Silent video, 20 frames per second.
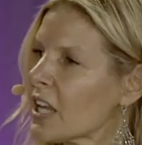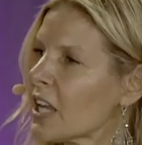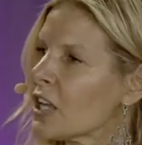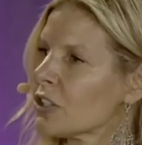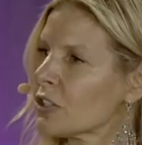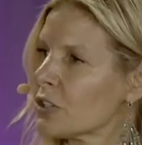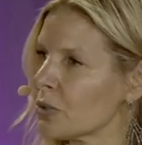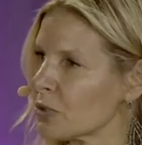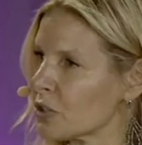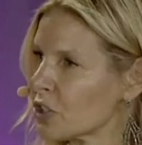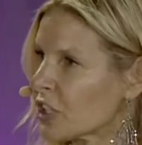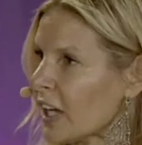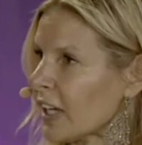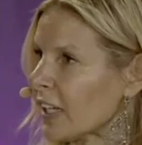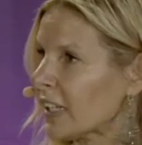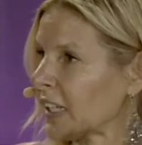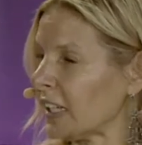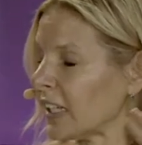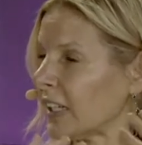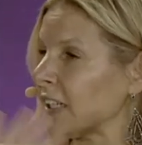to
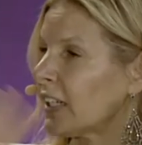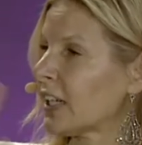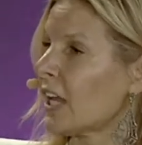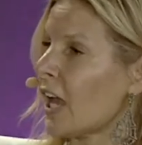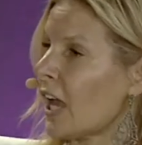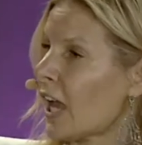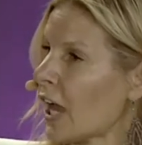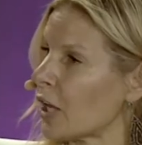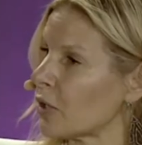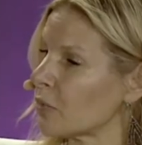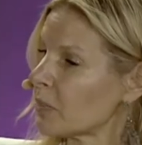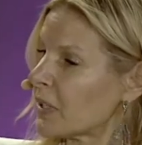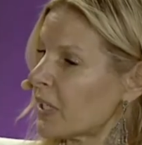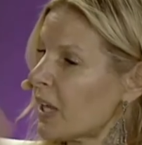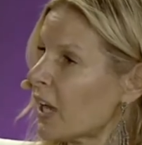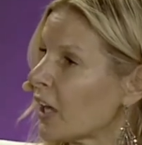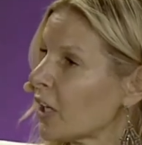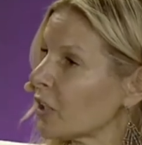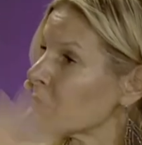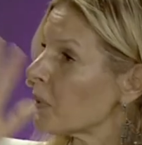check in, and
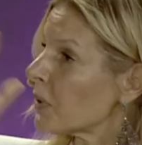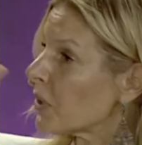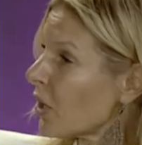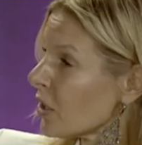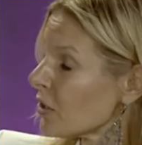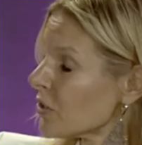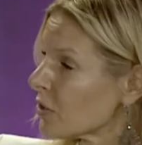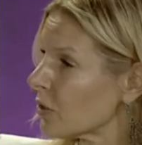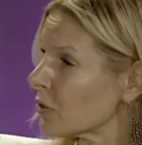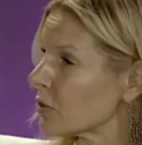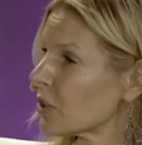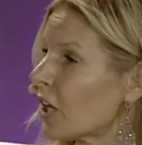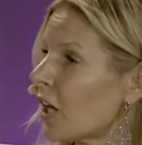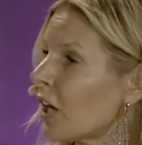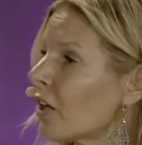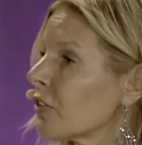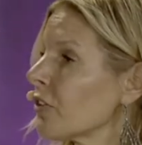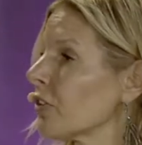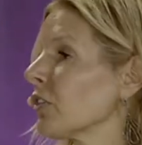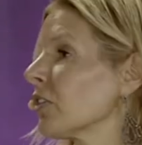beyond, but also to
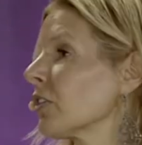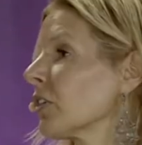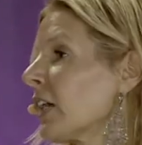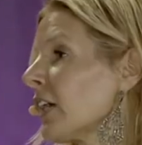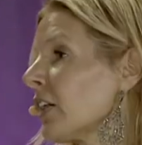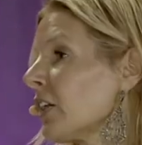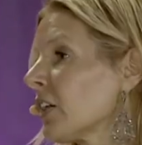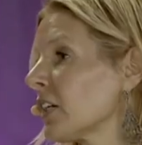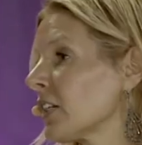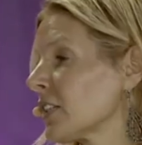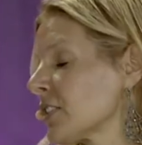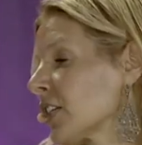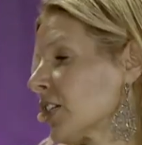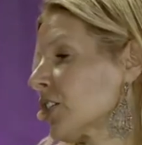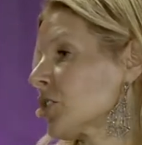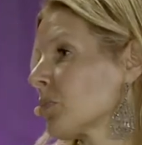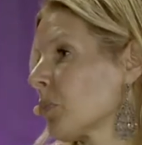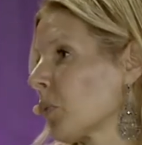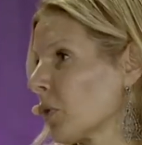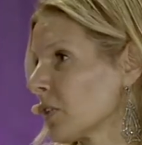other areas
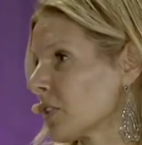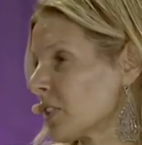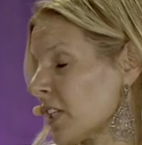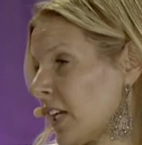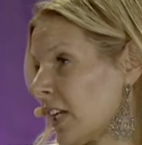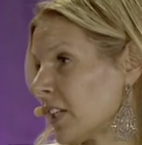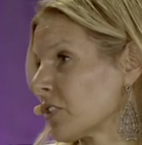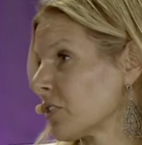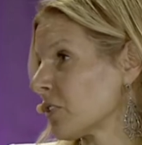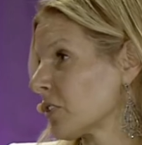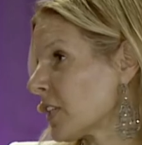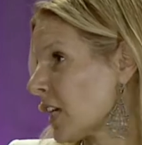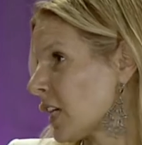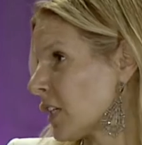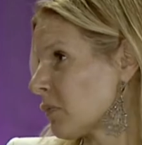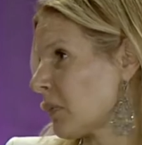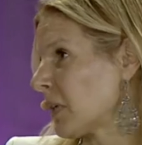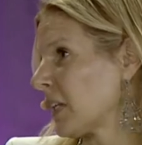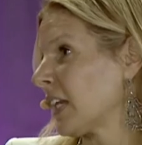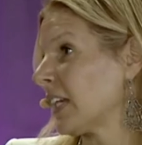like sports and
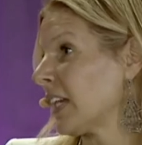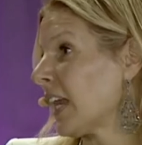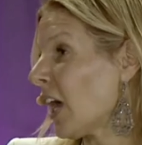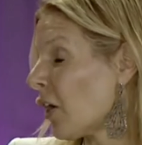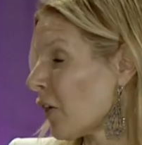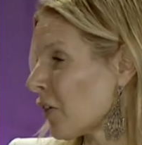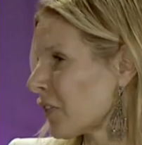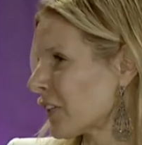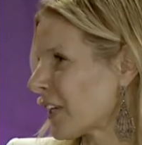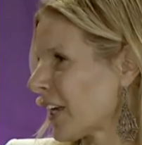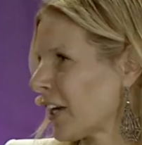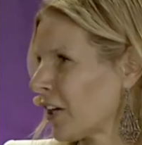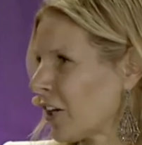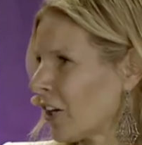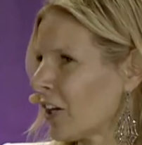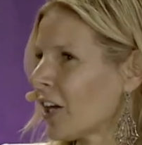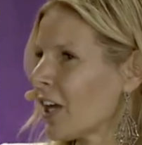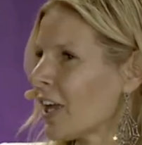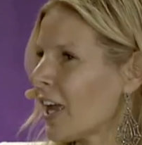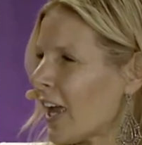entertainment and
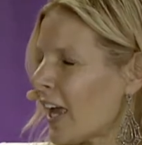healthcare.